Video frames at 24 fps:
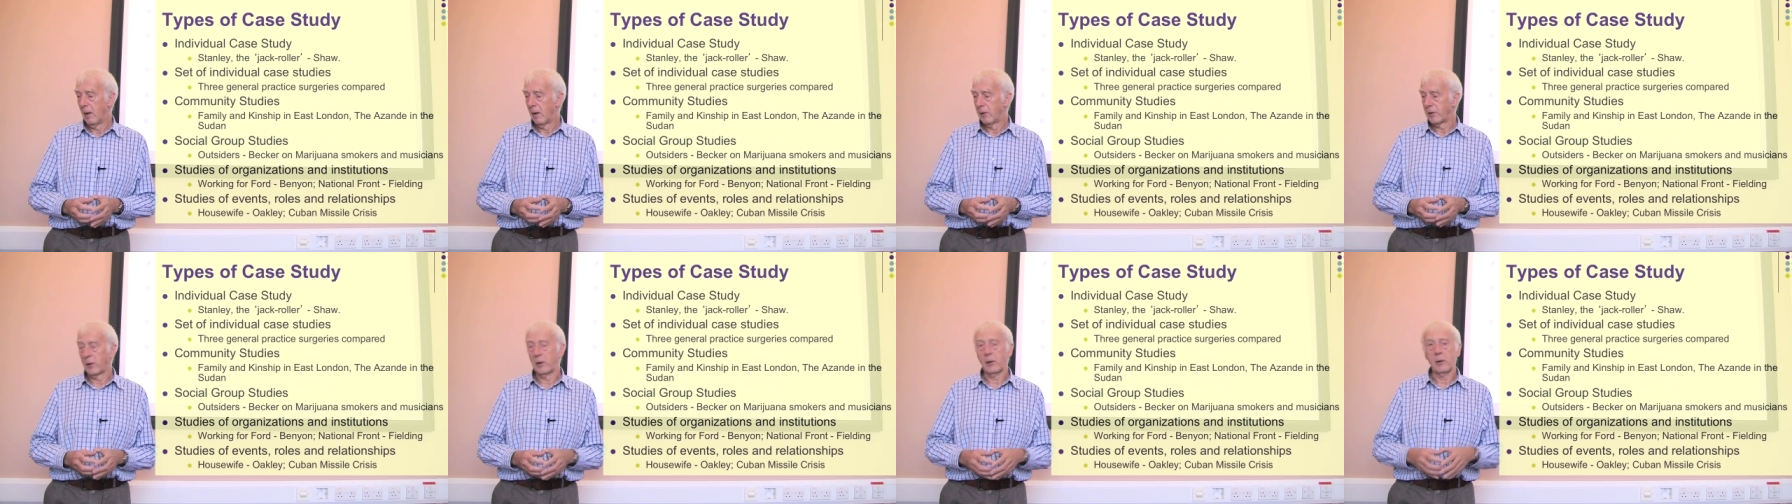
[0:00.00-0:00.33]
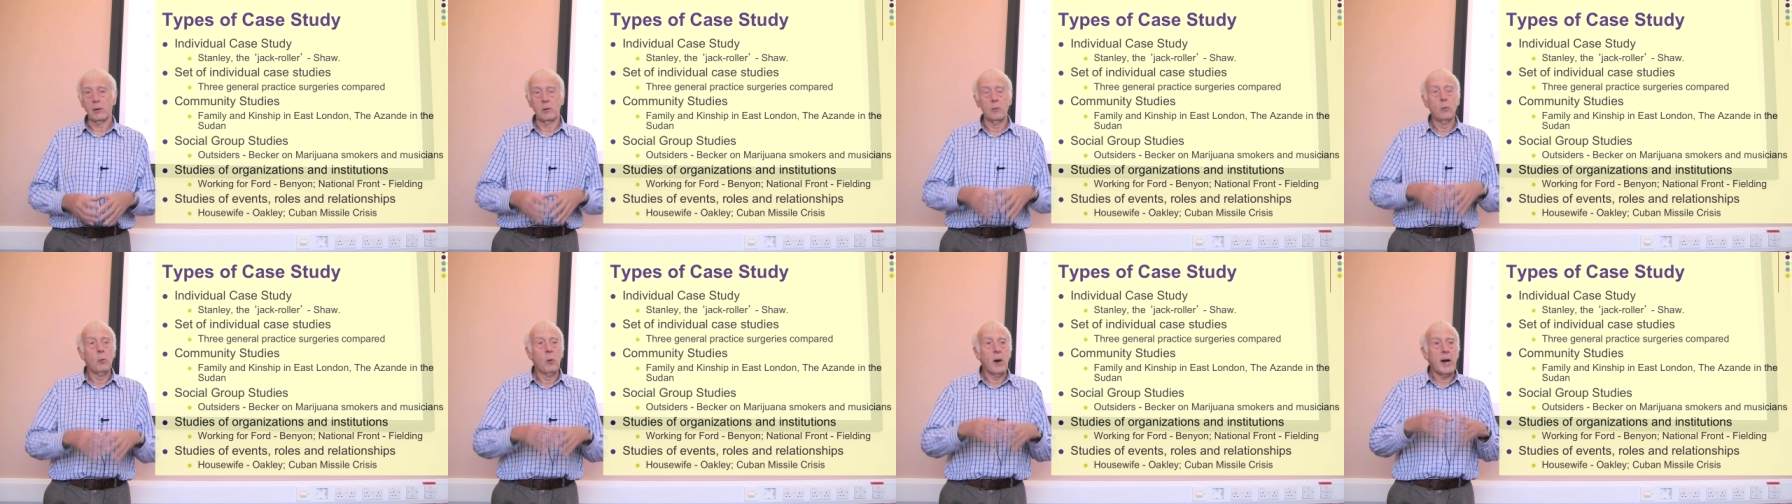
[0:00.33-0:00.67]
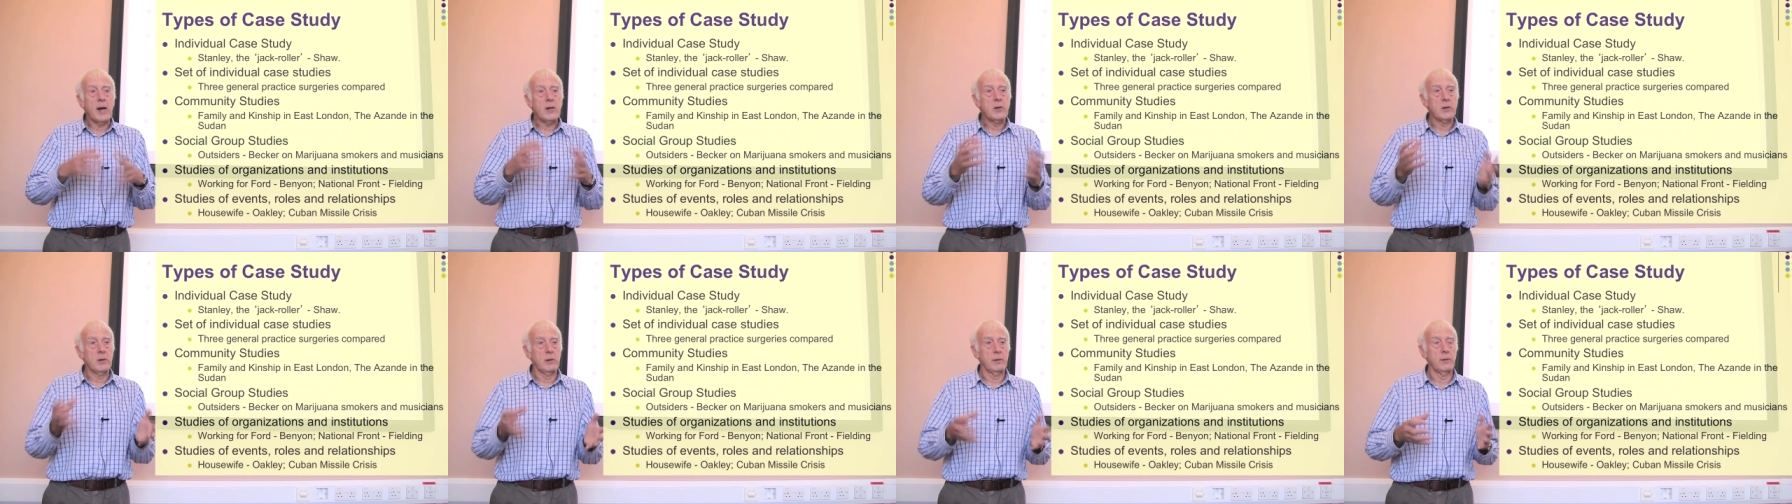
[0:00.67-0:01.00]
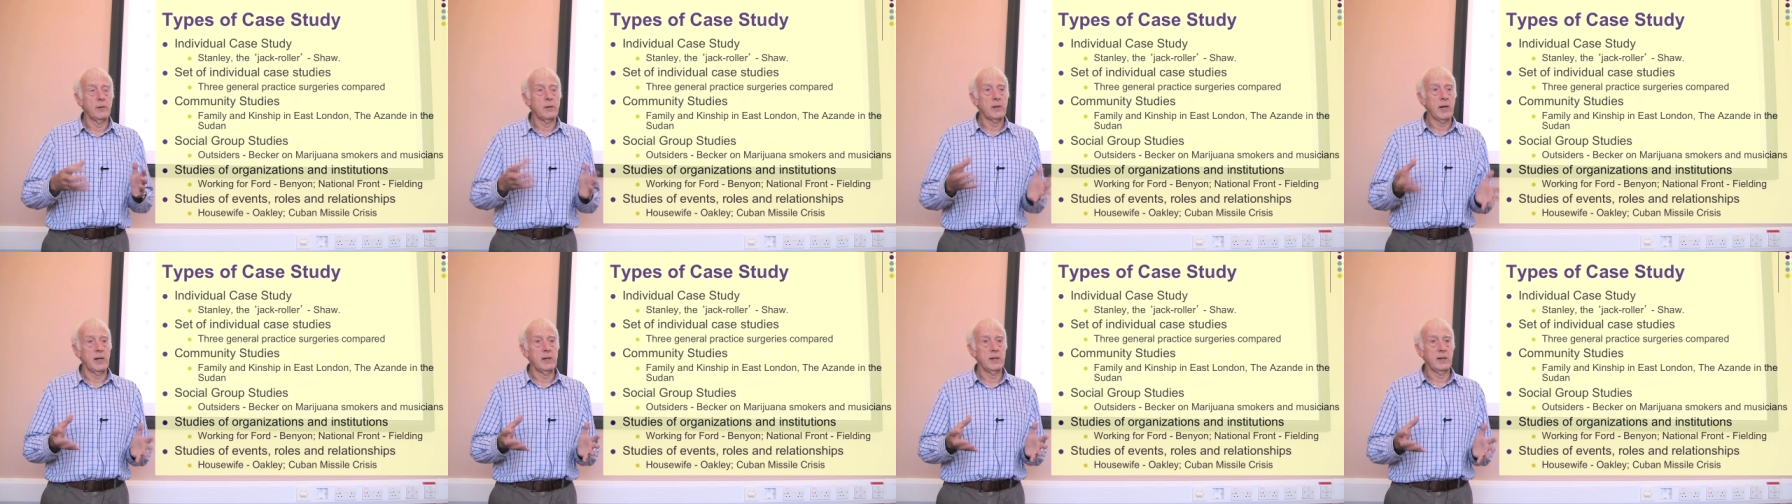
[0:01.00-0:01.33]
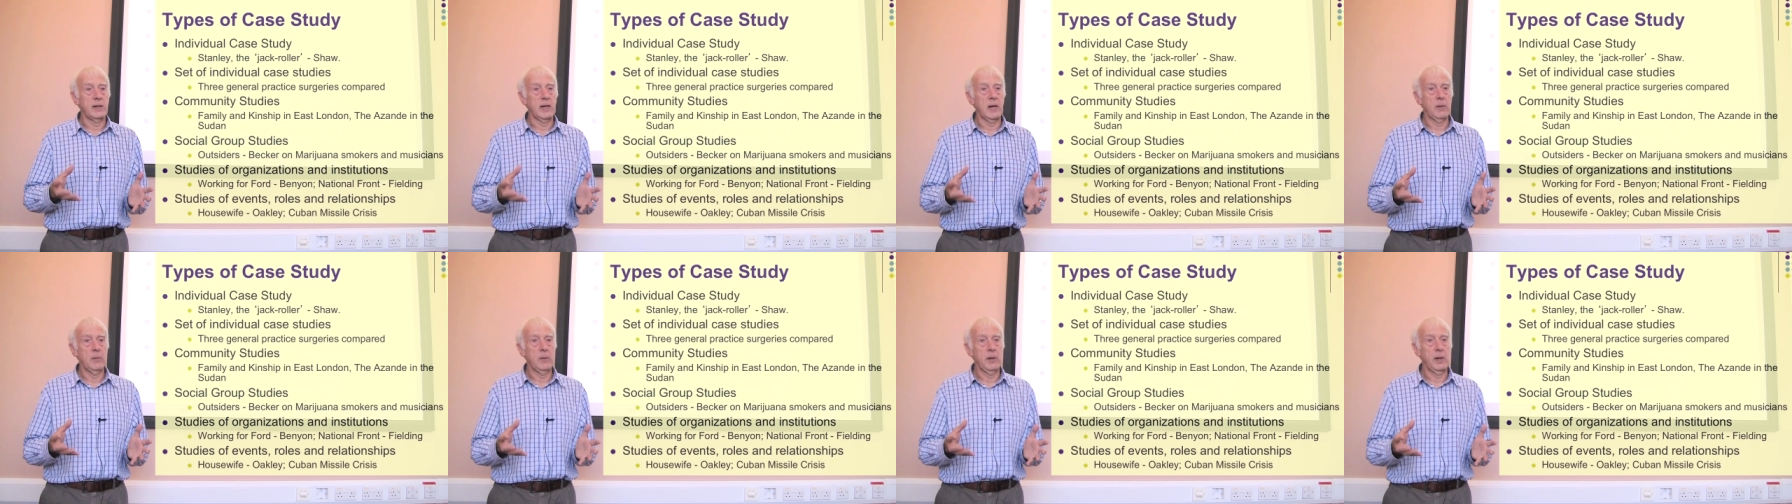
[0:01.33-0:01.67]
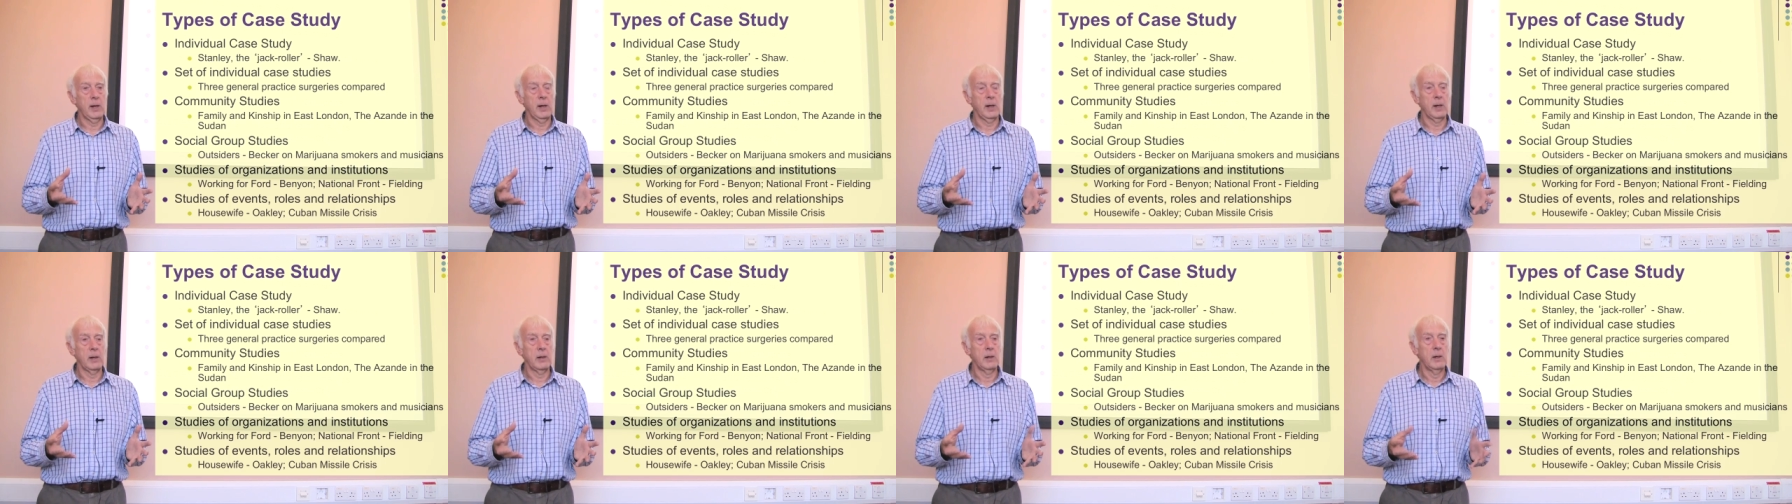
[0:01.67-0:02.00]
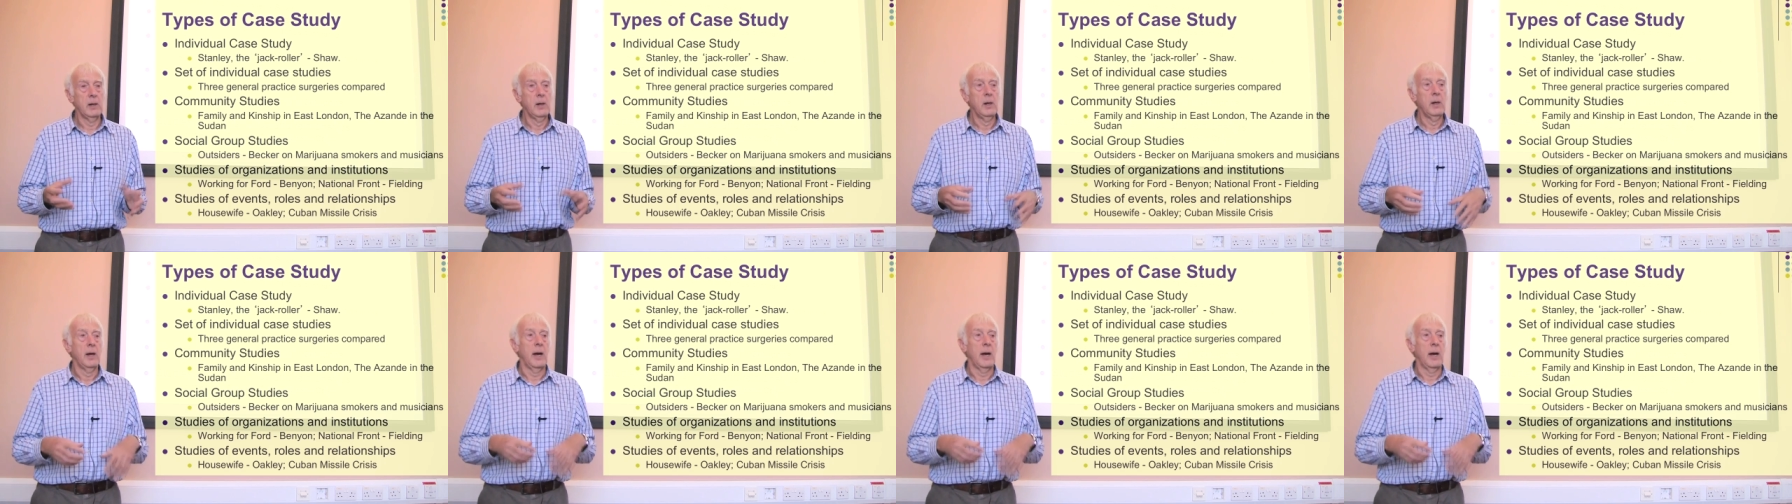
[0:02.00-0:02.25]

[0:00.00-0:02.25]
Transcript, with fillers: So they've got a range of different data coming in